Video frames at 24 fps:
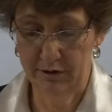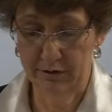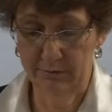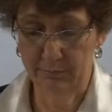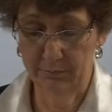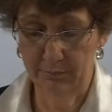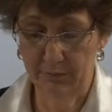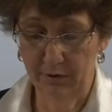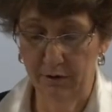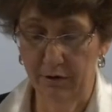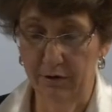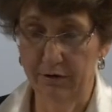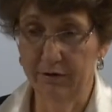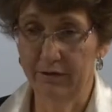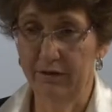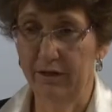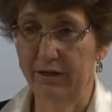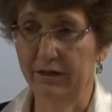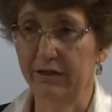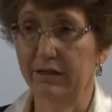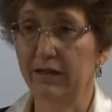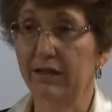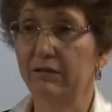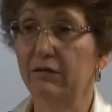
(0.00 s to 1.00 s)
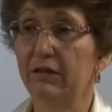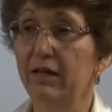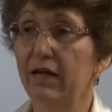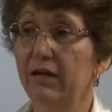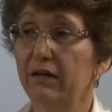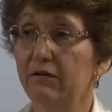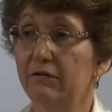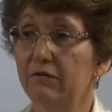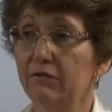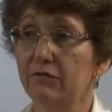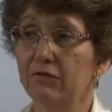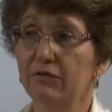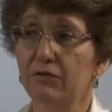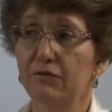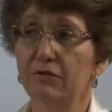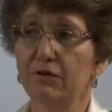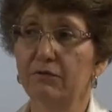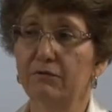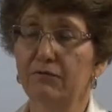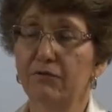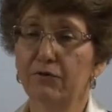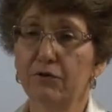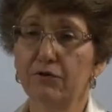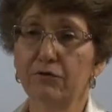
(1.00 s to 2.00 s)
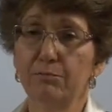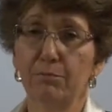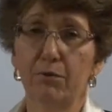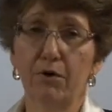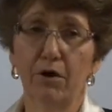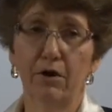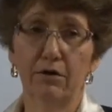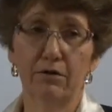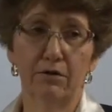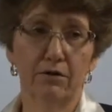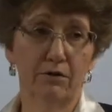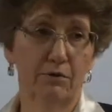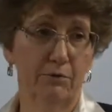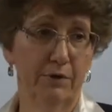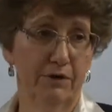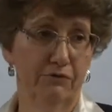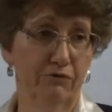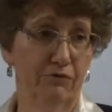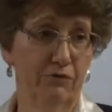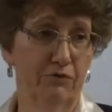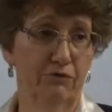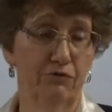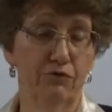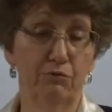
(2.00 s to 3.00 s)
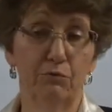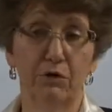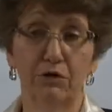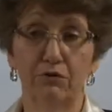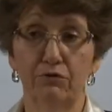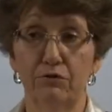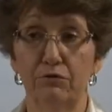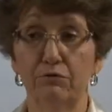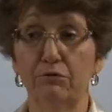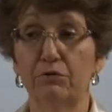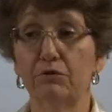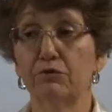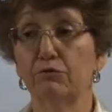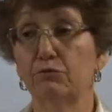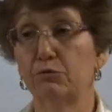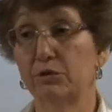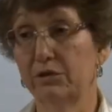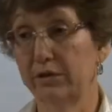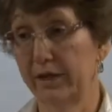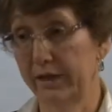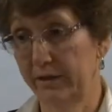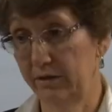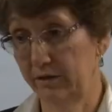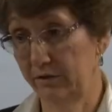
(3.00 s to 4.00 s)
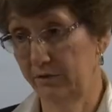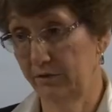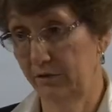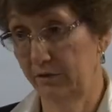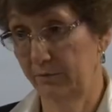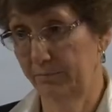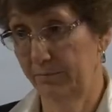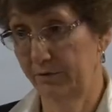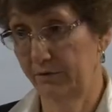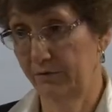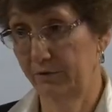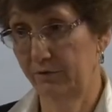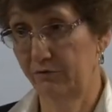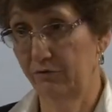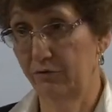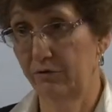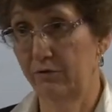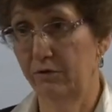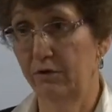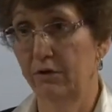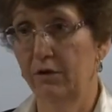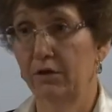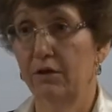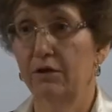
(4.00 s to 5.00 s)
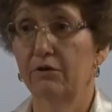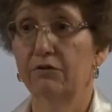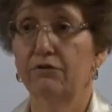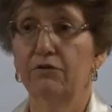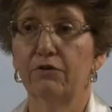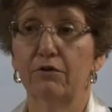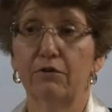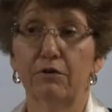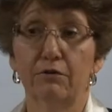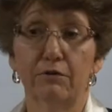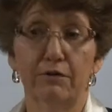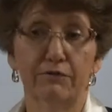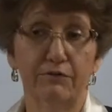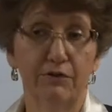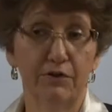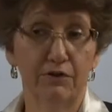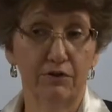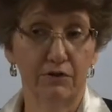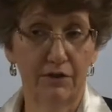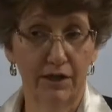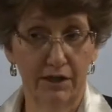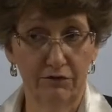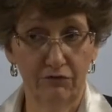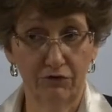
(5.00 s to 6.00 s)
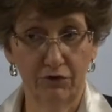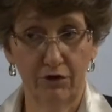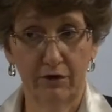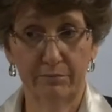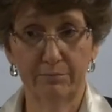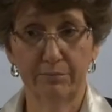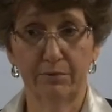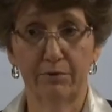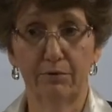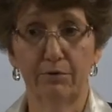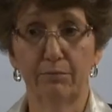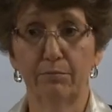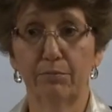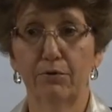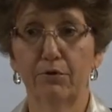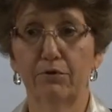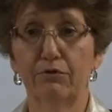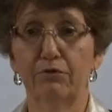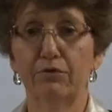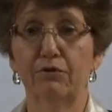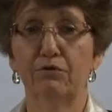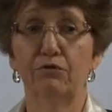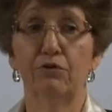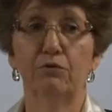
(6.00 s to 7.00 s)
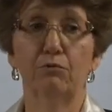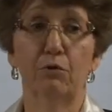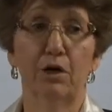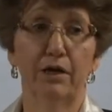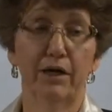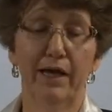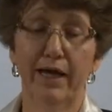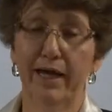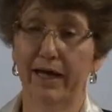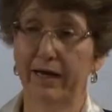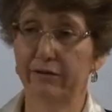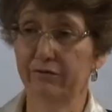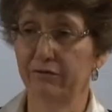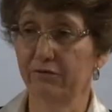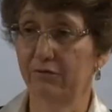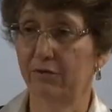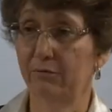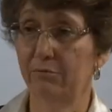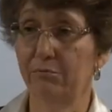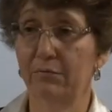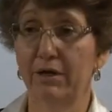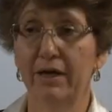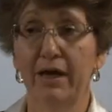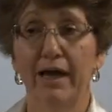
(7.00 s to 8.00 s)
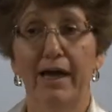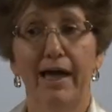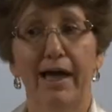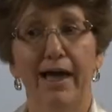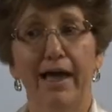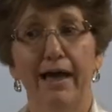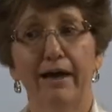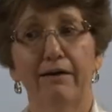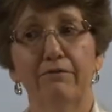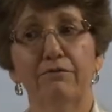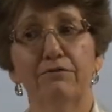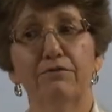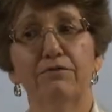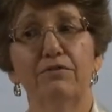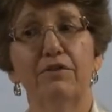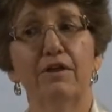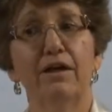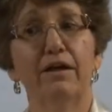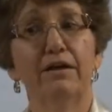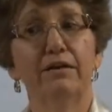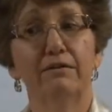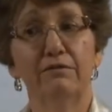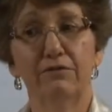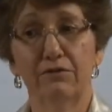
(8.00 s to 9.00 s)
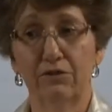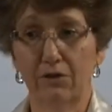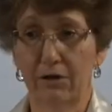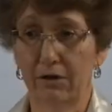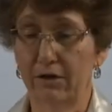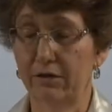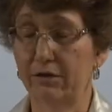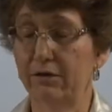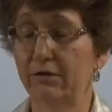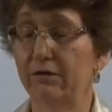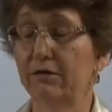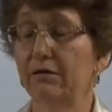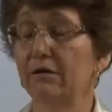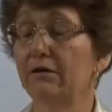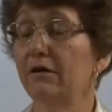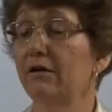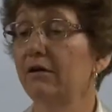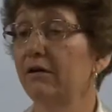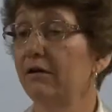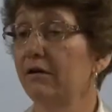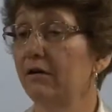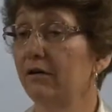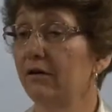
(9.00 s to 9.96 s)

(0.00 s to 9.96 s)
the thing. And then, so the first part of the questions you want to do is related to the position. So if it's an HR person, you want to ask them, have they done